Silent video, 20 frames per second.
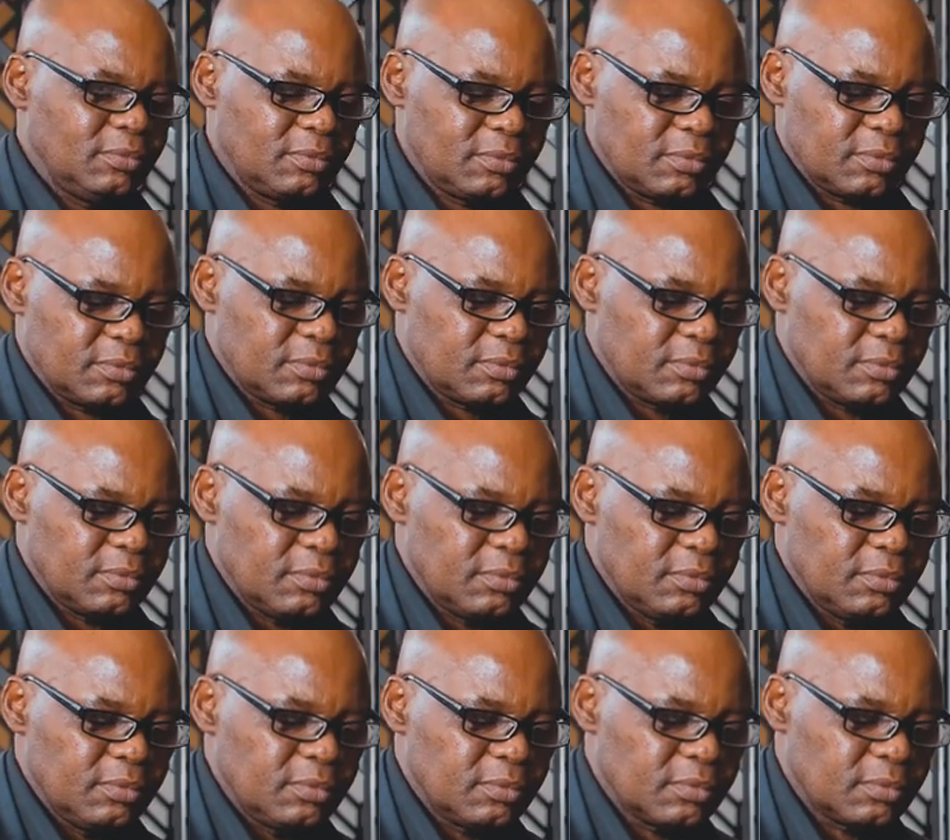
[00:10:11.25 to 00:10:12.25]

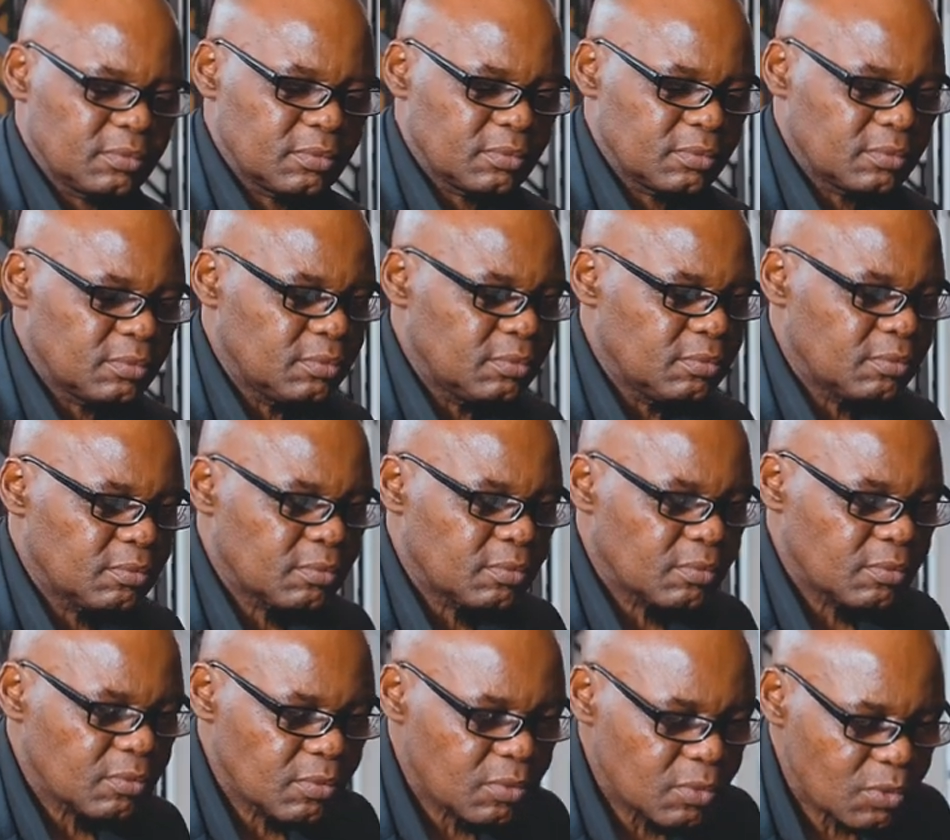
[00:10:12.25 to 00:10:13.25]

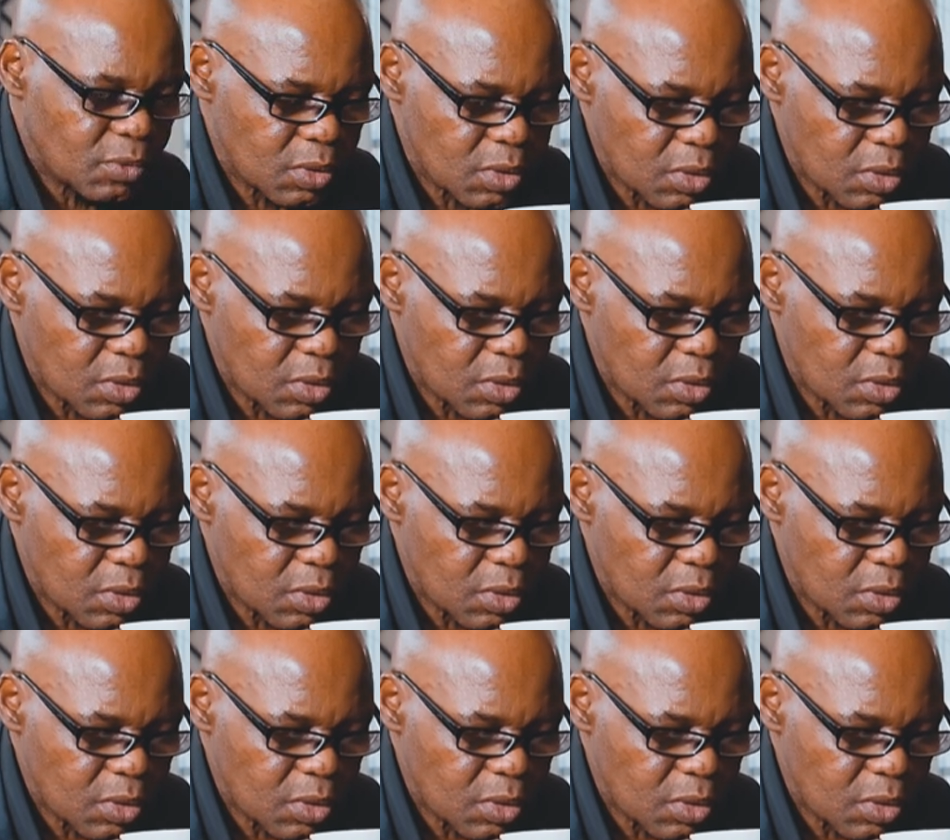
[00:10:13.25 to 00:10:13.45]
This person isn't speaking.